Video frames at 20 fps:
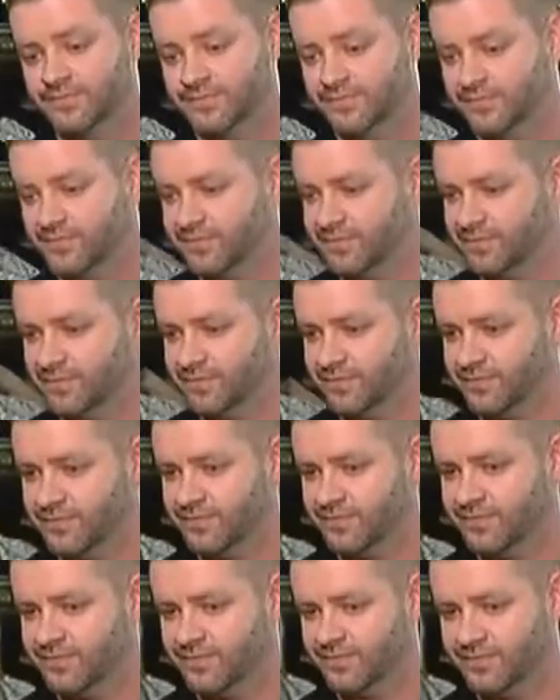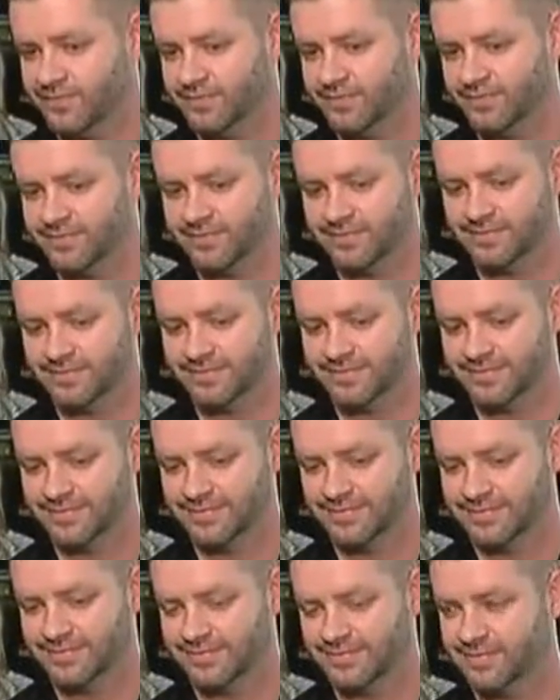
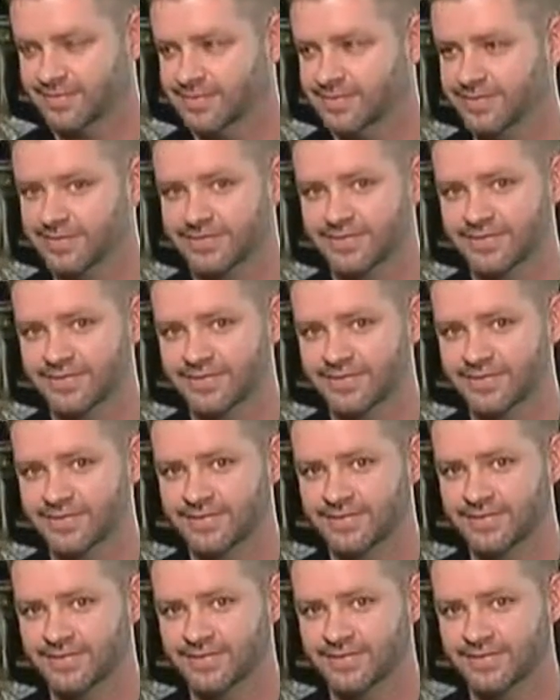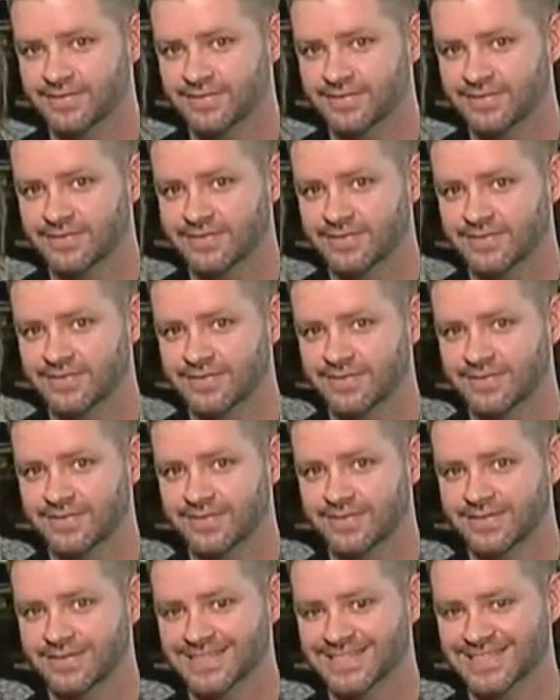
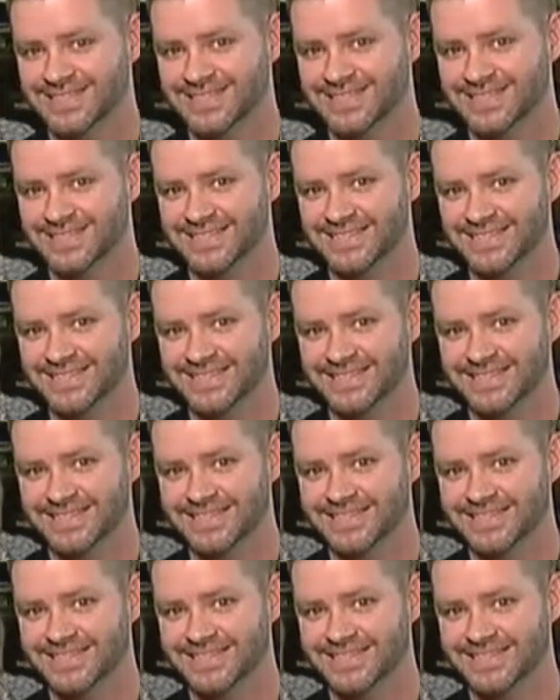This person isn't speaking.